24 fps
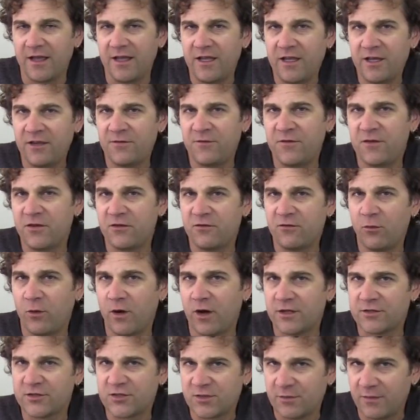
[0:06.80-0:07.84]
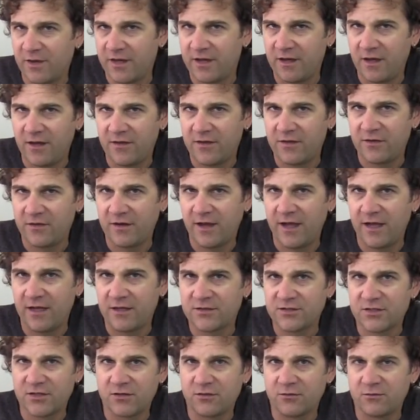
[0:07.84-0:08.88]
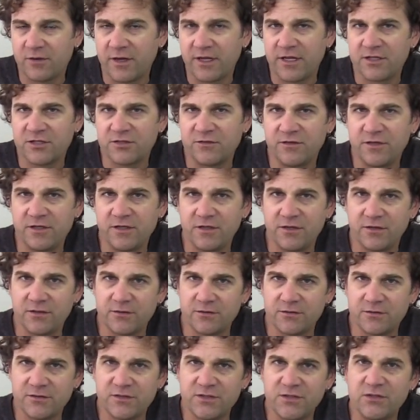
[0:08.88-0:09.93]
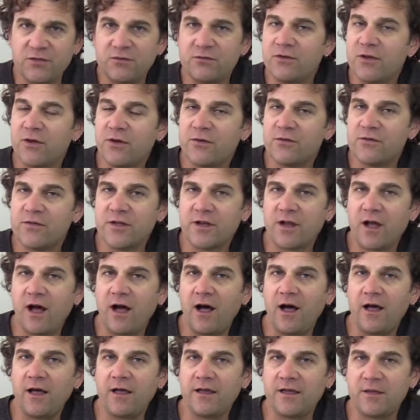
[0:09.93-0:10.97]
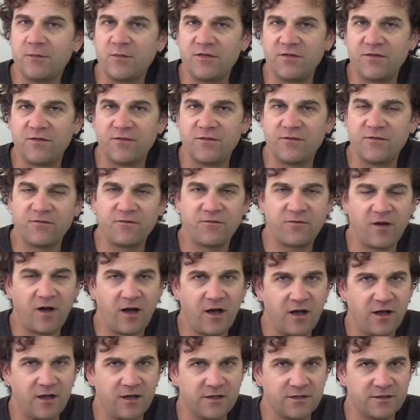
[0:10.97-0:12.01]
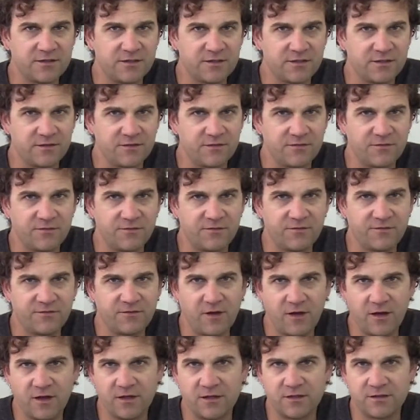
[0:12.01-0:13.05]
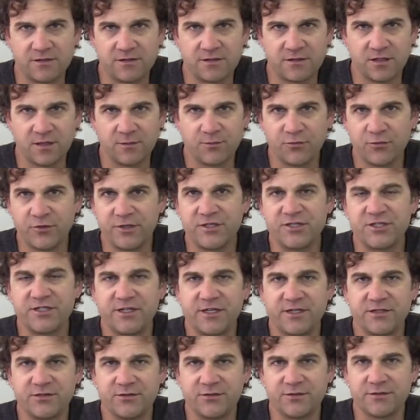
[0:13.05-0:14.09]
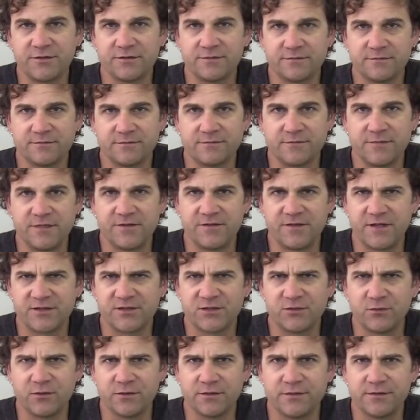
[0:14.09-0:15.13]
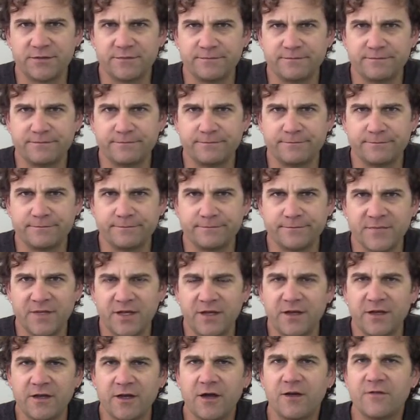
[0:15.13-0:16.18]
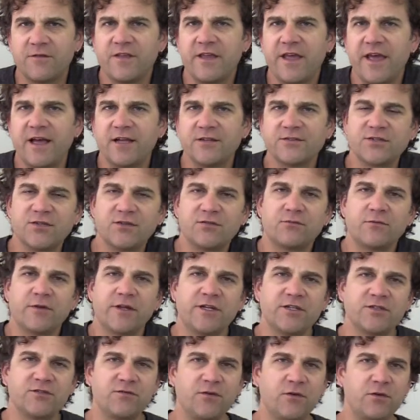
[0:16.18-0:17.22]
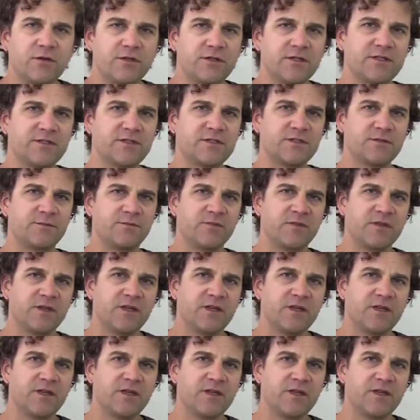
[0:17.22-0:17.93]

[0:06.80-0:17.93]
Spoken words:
If you've watched my other Alto range videos, you know that I am a fond appreciator, if that's a word, of the Alto range vocalist.